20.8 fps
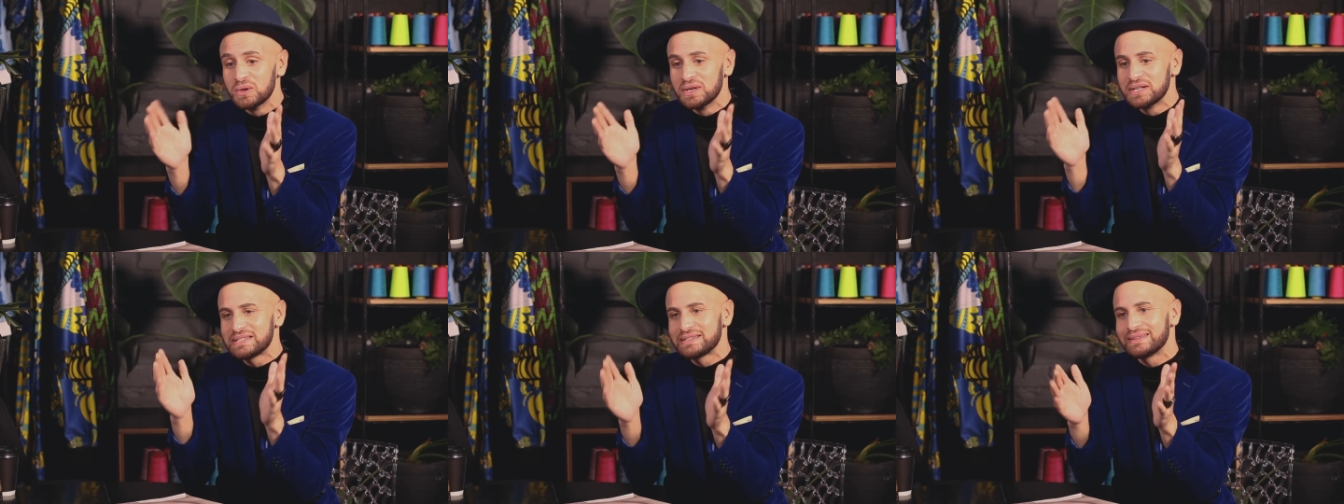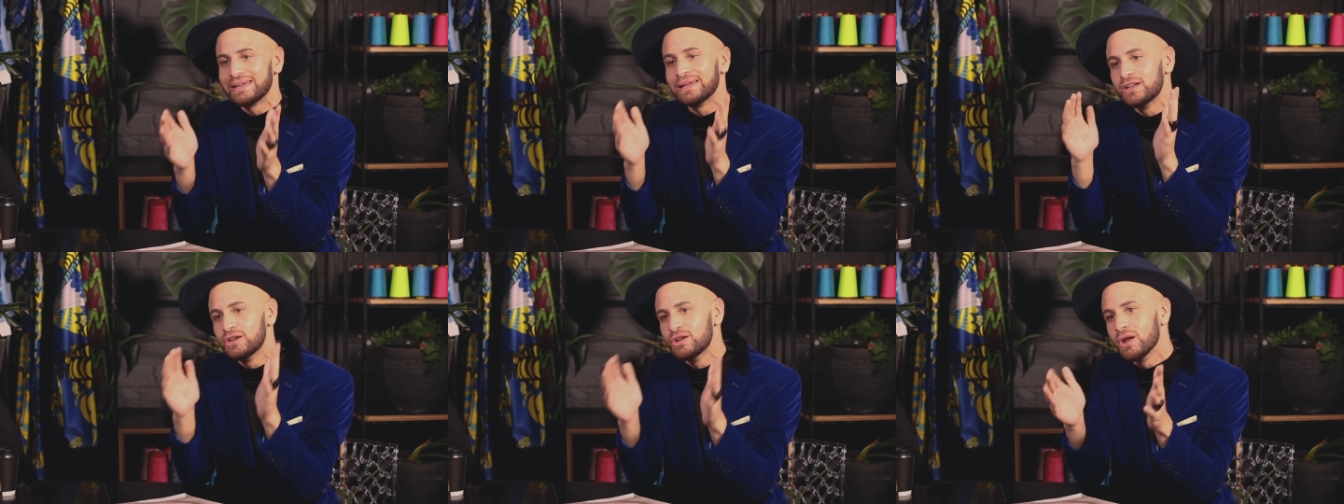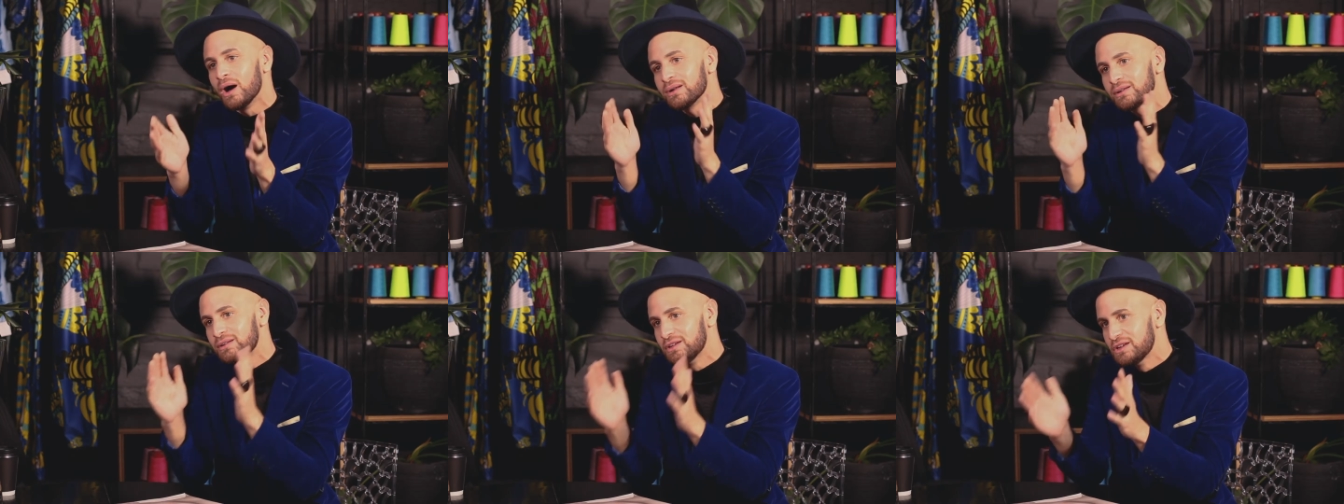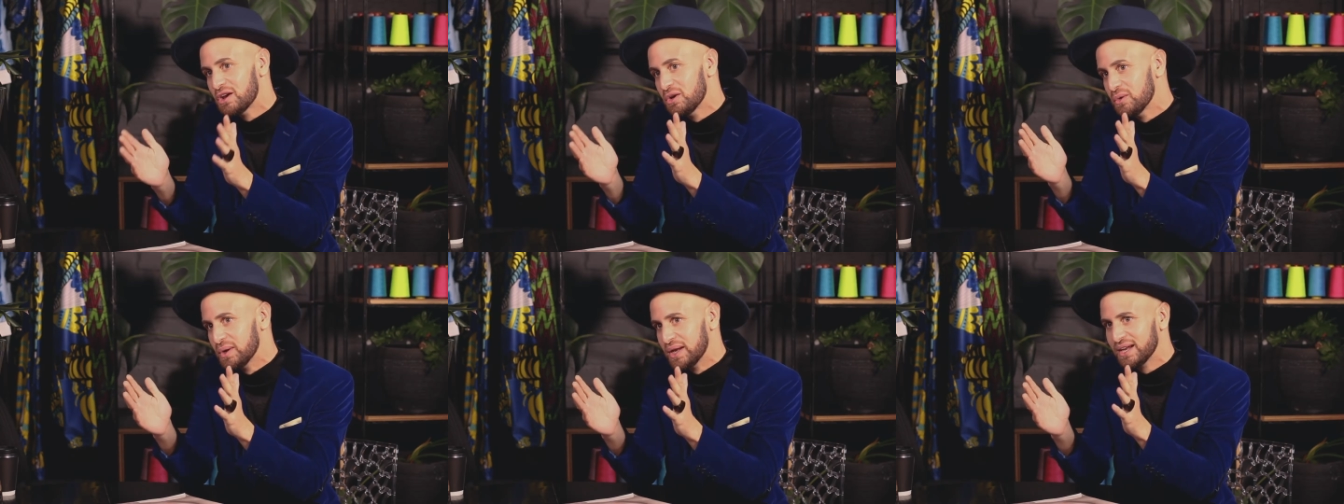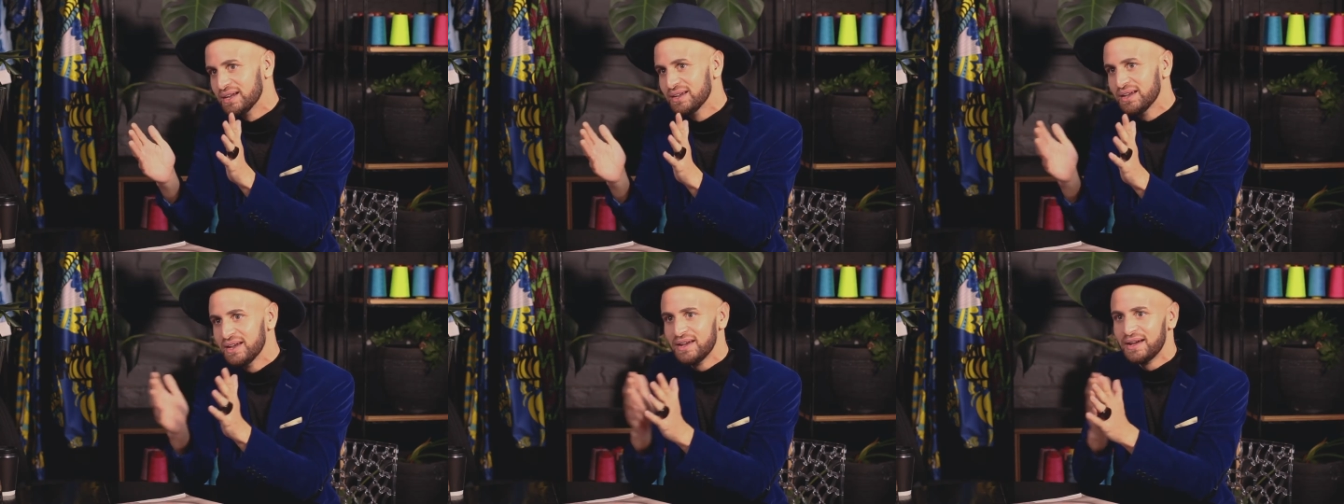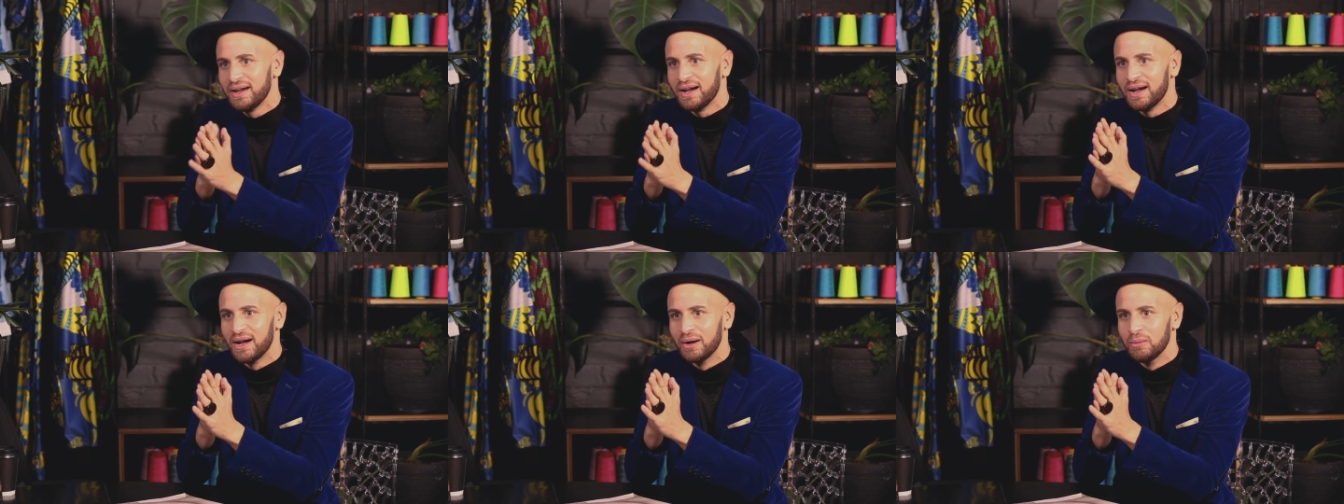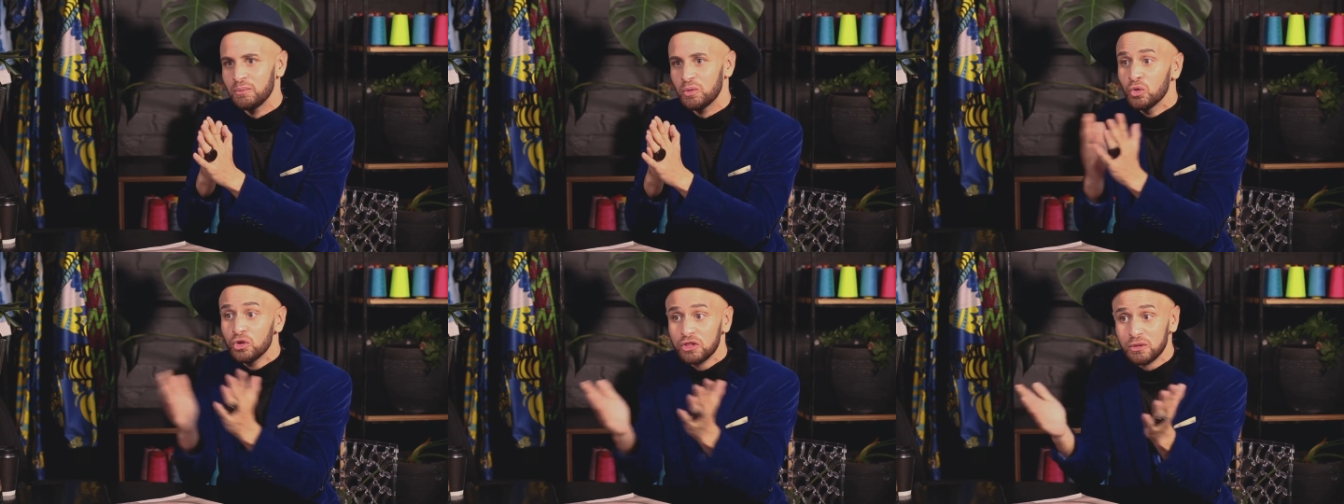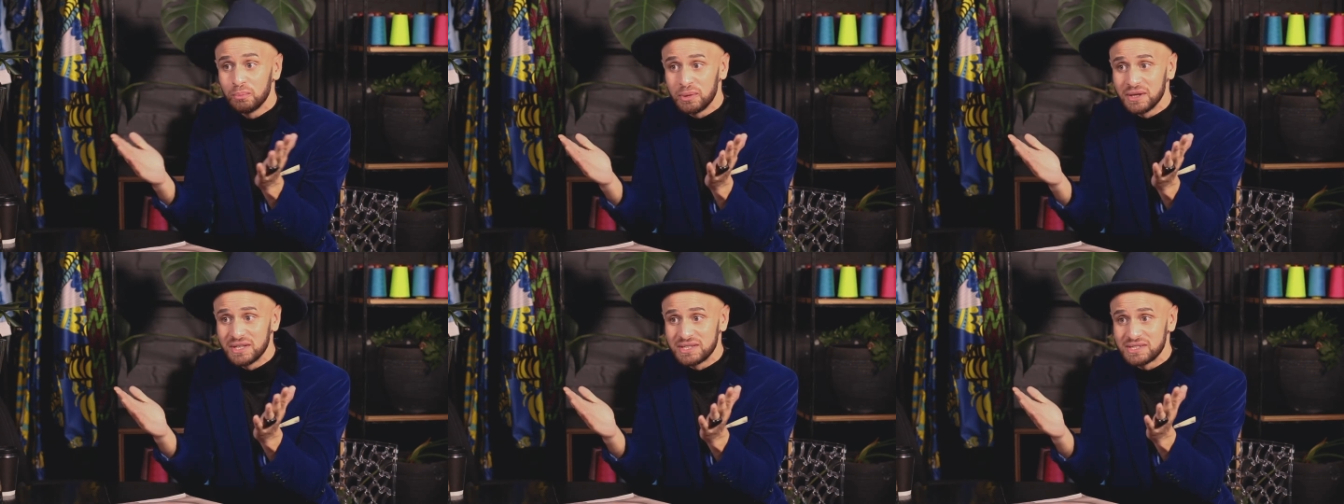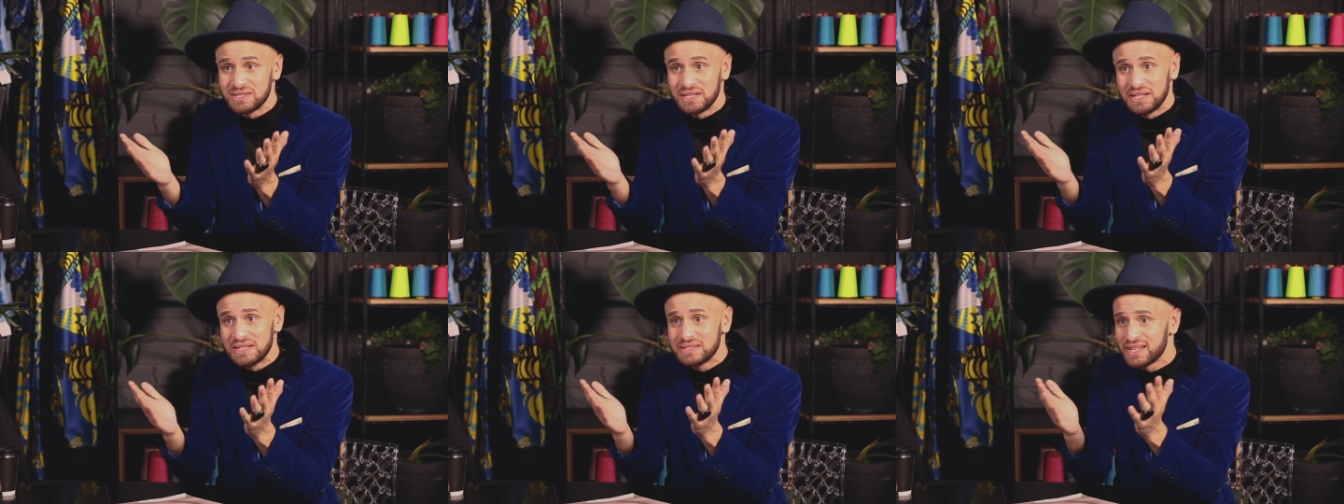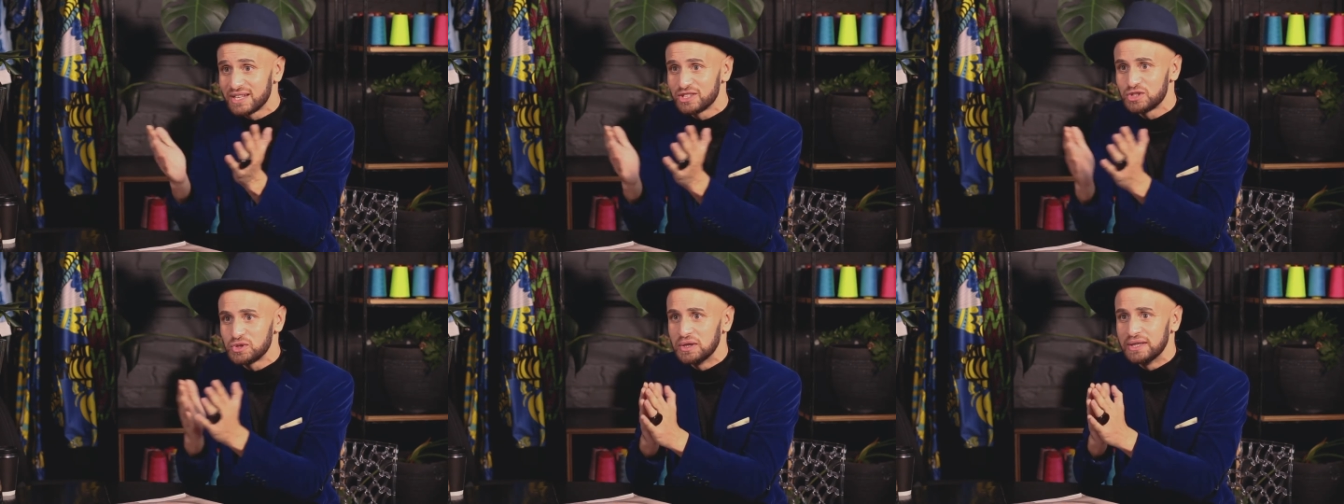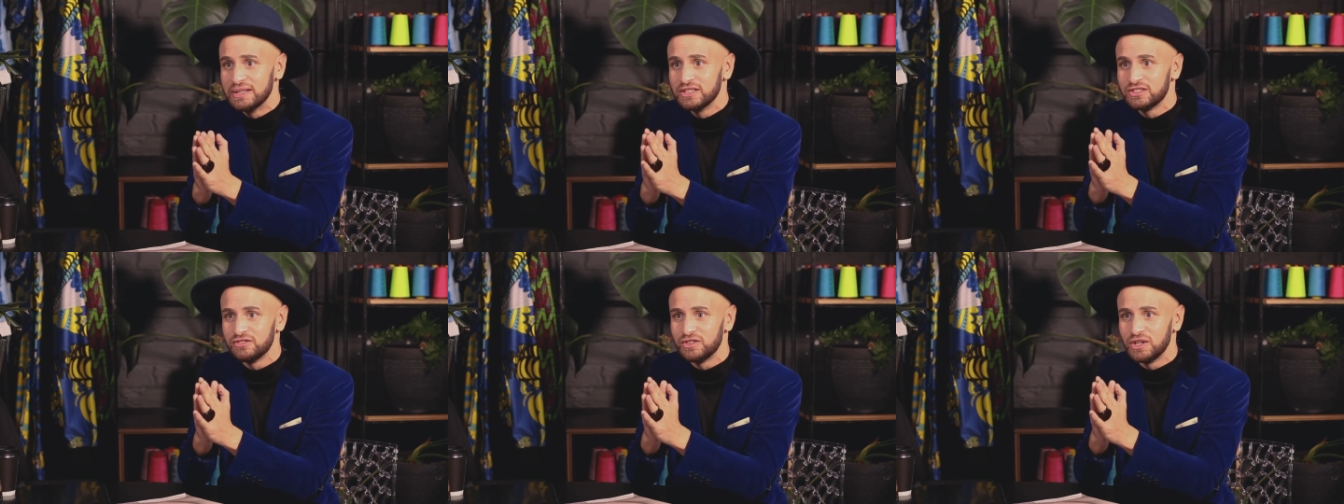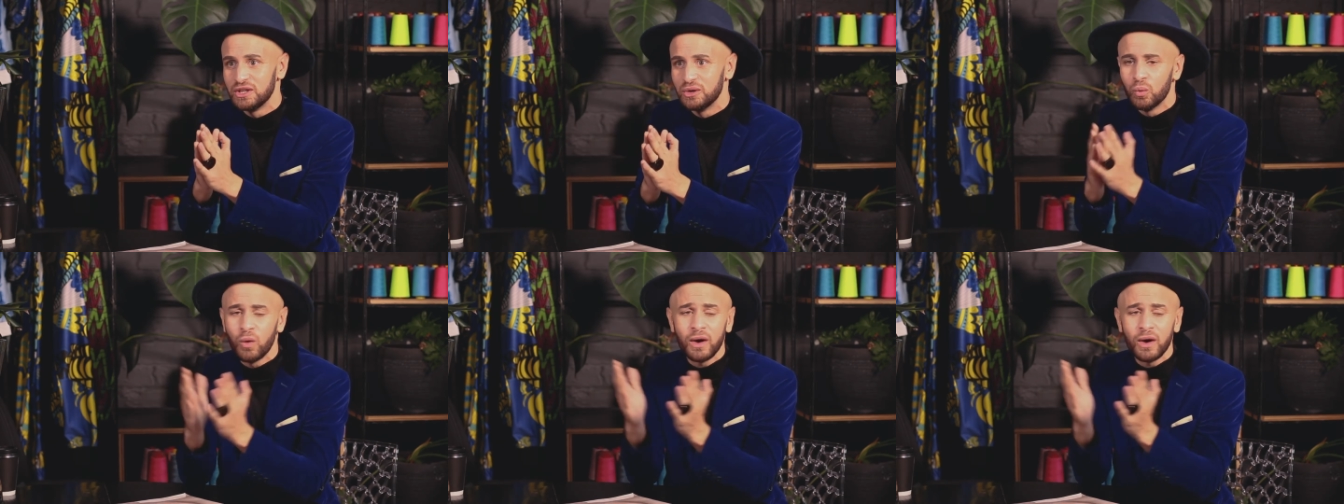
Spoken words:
worse than not knowing who the person is that you're interviewing,